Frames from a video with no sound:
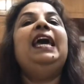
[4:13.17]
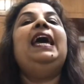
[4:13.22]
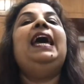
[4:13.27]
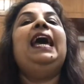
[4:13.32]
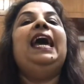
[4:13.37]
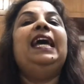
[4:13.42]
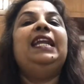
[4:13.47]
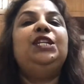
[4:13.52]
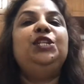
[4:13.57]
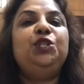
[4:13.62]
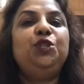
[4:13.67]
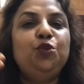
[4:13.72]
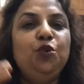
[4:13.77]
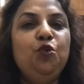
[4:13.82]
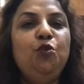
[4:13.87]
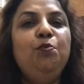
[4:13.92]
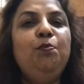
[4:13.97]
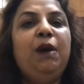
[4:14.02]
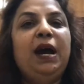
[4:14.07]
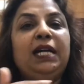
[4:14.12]
And
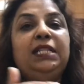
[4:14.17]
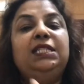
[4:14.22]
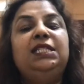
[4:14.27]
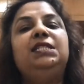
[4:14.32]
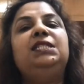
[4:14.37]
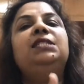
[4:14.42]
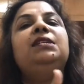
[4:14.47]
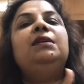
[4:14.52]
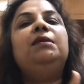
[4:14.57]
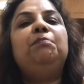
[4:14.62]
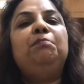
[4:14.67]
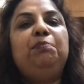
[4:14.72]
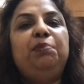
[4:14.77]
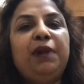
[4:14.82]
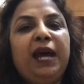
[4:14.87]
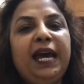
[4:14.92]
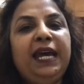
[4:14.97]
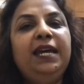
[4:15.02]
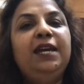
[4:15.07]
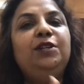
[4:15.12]
2 months
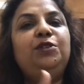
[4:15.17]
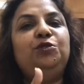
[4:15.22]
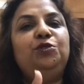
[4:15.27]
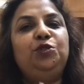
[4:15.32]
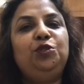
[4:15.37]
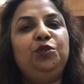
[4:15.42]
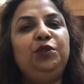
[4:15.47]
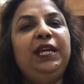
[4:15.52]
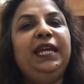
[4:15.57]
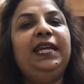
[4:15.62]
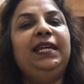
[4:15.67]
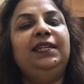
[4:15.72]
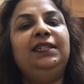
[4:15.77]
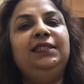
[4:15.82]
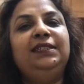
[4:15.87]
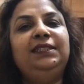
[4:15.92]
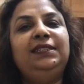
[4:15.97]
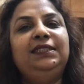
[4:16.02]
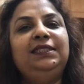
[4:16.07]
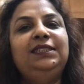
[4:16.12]
prior to today,
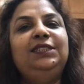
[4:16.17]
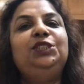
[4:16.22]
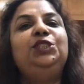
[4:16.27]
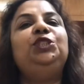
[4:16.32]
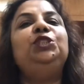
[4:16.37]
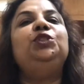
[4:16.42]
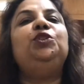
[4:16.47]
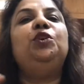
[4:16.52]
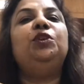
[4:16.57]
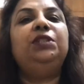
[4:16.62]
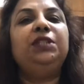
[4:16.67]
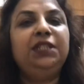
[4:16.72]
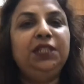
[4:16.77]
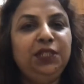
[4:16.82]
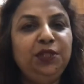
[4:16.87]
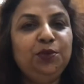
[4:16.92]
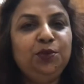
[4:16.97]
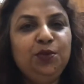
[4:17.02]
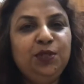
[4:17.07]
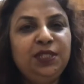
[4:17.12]
she got a
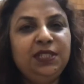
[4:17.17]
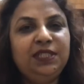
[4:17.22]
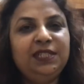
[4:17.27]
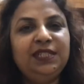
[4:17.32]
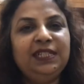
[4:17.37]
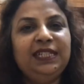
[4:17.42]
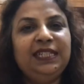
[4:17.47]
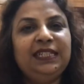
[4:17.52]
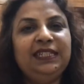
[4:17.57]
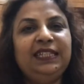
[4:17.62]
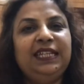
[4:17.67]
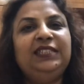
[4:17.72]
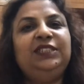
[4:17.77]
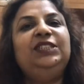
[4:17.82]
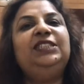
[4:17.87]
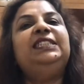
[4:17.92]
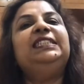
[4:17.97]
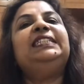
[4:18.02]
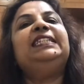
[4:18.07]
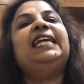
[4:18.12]
news that
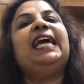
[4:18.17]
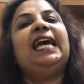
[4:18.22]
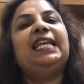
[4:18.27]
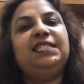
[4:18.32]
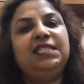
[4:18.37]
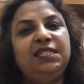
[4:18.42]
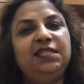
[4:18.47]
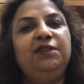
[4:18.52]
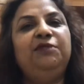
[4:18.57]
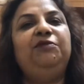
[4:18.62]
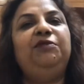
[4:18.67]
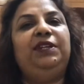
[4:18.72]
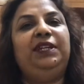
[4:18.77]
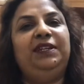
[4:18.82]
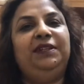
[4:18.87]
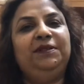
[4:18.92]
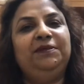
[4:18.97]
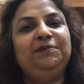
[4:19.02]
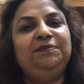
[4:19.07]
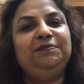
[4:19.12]
she's cancer-free.
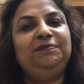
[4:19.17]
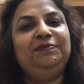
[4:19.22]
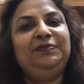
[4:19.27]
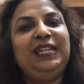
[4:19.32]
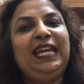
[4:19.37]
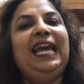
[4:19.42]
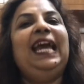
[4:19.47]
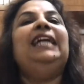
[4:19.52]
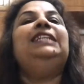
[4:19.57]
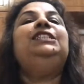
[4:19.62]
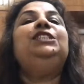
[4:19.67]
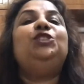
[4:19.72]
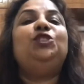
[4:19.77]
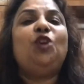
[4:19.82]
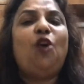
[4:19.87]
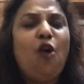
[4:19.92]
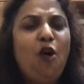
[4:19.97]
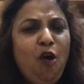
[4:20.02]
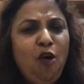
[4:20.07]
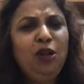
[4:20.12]
And she's
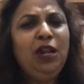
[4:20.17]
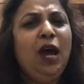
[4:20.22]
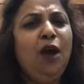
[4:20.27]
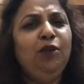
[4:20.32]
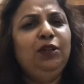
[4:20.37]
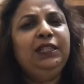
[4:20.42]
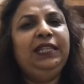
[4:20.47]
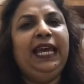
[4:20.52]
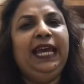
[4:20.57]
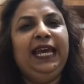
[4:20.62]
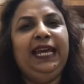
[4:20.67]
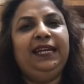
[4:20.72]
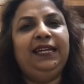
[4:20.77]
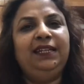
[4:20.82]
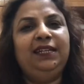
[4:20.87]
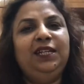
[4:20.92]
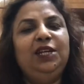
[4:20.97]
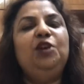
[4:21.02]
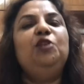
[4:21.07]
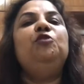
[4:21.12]
all out
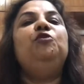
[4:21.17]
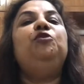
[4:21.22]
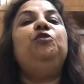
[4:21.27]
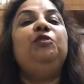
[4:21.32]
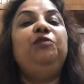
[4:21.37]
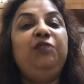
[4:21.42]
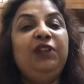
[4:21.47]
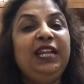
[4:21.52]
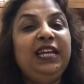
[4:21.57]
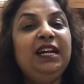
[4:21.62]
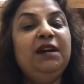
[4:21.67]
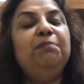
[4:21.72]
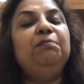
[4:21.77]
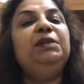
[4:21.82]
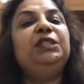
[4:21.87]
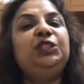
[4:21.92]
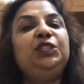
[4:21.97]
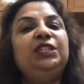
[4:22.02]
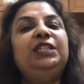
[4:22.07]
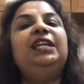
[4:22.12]
there fulfilling her
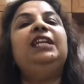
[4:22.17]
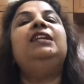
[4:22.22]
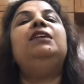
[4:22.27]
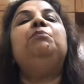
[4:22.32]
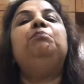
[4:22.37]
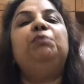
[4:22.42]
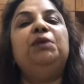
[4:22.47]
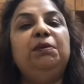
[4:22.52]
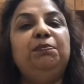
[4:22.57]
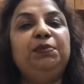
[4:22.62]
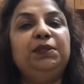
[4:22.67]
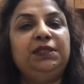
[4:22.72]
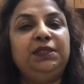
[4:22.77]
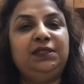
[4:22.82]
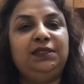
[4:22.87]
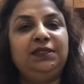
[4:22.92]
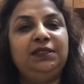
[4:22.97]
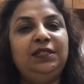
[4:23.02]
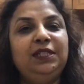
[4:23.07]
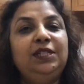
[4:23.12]
mission and her
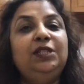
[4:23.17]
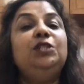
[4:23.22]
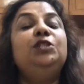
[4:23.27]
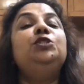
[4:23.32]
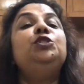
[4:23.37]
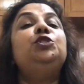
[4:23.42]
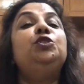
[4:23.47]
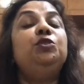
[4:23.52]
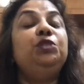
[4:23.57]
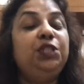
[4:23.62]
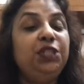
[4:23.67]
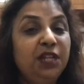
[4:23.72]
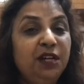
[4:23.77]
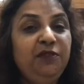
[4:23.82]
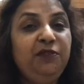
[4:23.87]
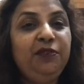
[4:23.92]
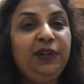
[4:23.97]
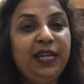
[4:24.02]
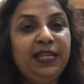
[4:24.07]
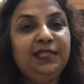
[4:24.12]
purpose. So dear
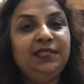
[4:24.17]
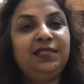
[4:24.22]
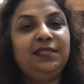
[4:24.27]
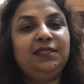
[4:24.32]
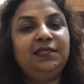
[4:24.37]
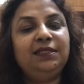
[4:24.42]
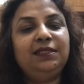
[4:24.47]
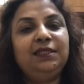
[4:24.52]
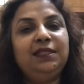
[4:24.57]
friends,